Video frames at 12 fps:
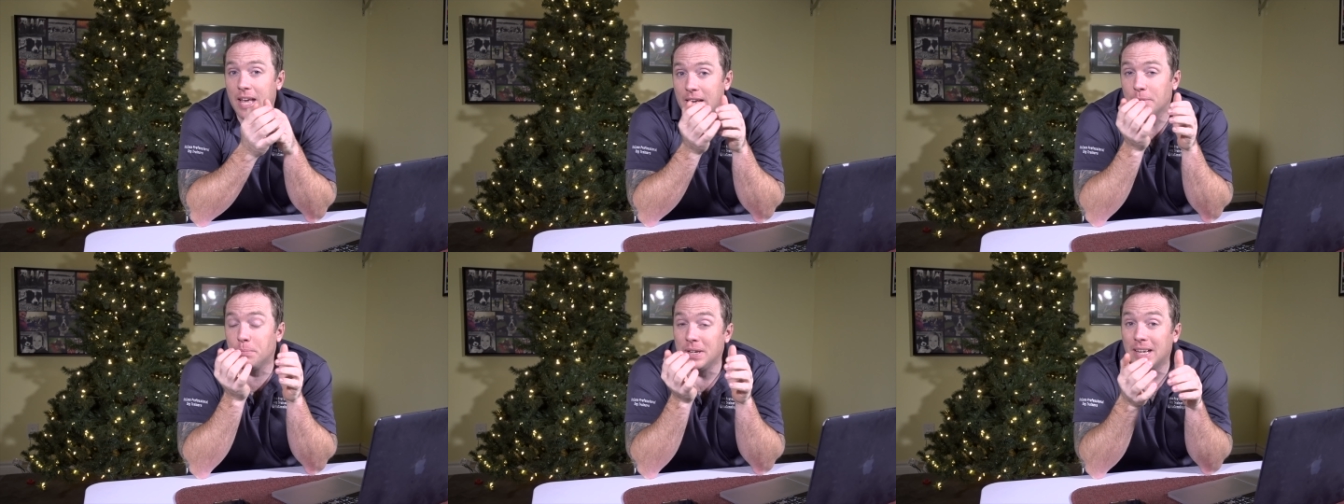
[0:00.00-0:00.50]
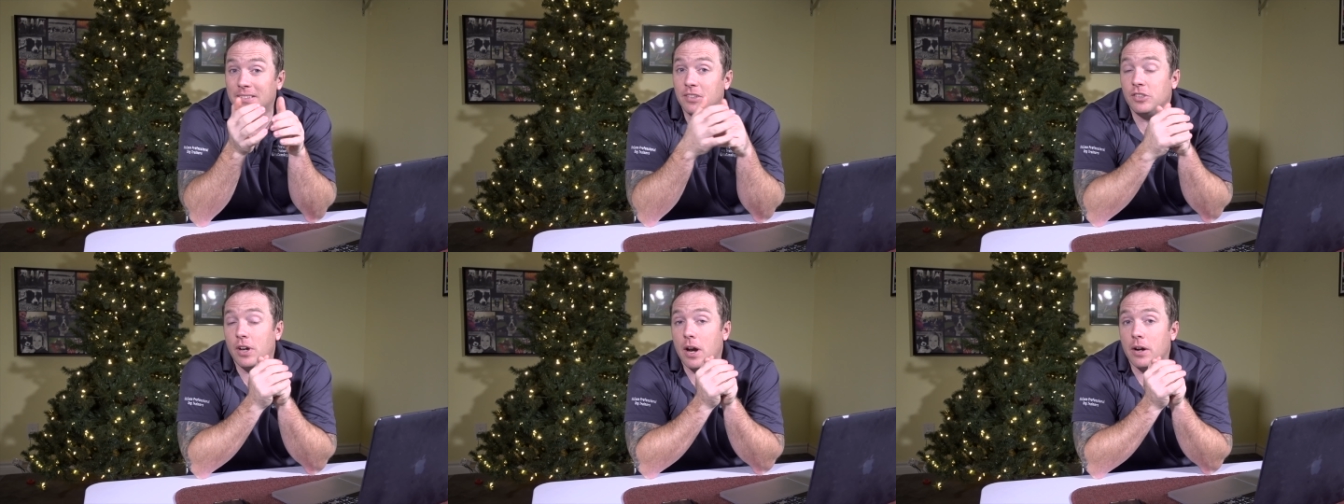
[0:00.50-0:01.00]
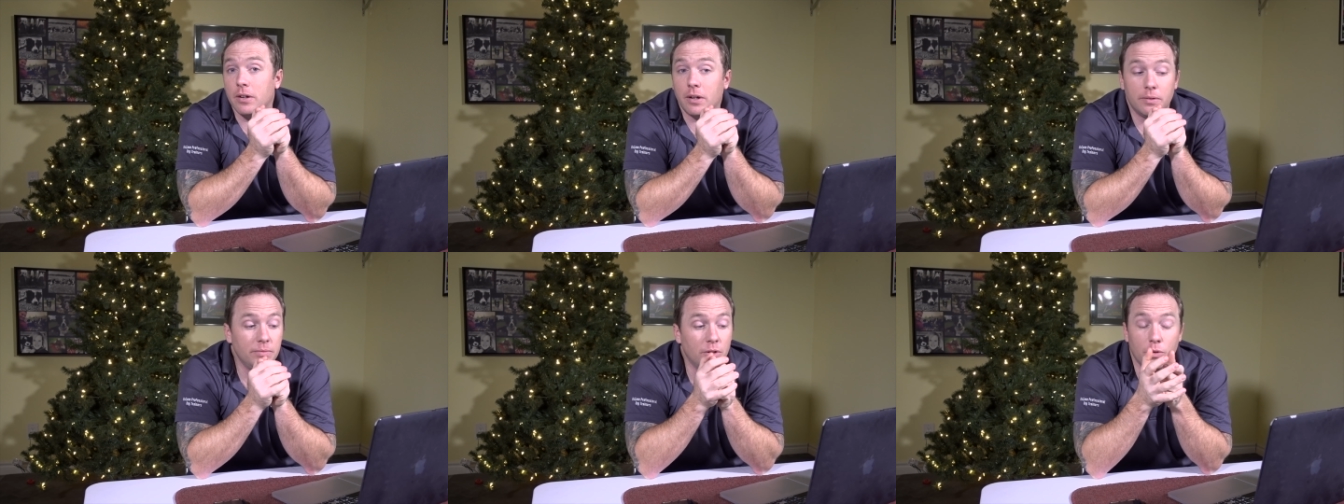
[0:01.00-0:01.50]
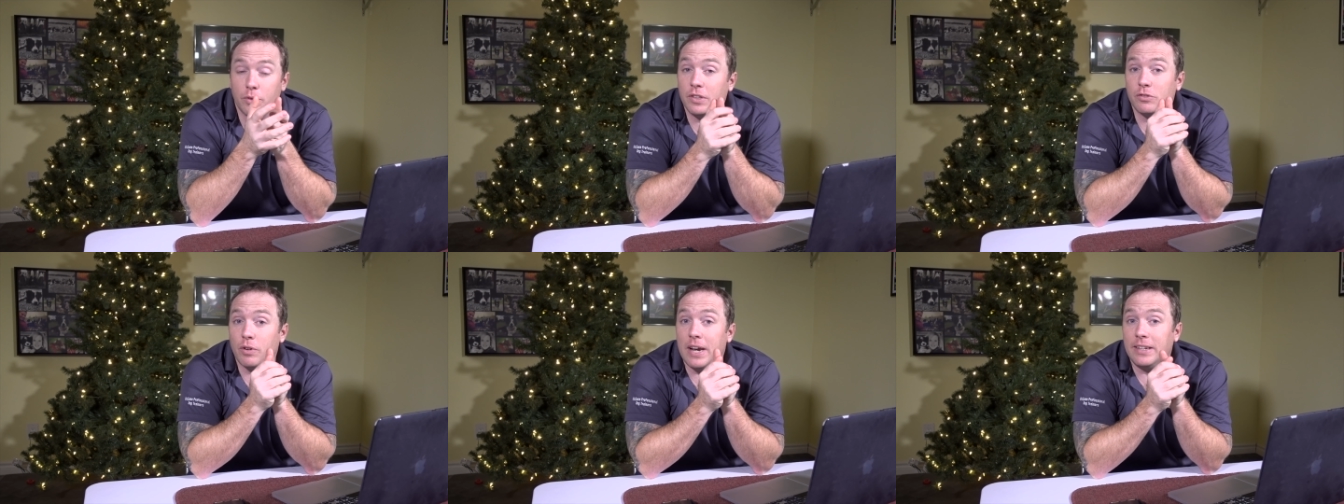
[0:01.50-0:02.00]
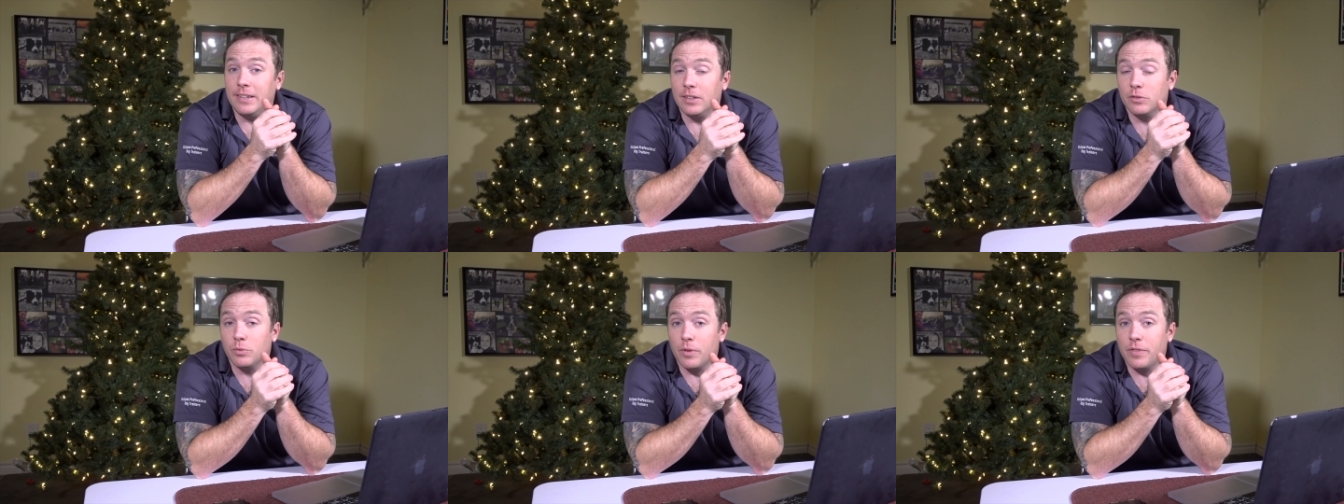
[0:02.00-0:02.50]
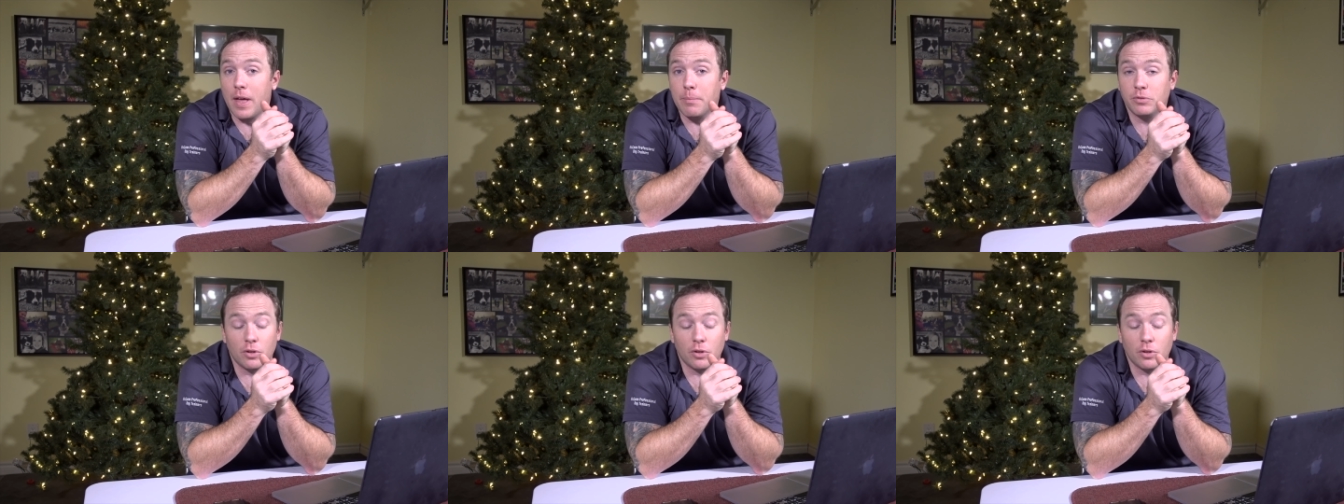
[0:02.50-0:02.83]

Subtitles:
it'd be nice to share these great deals with them.